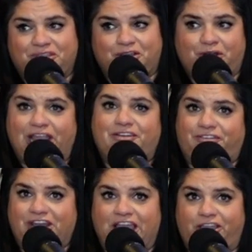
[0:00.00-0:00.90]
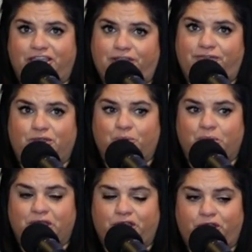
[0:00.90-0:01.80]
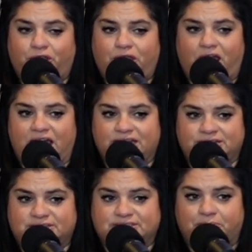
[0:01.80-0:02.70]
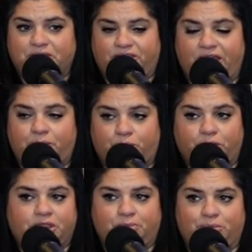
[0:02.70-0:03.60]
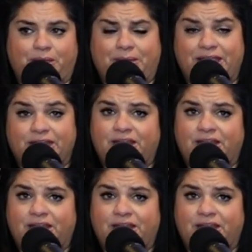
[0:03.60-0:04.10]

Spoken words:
the grand finale, if you will, on something that really blew my mind.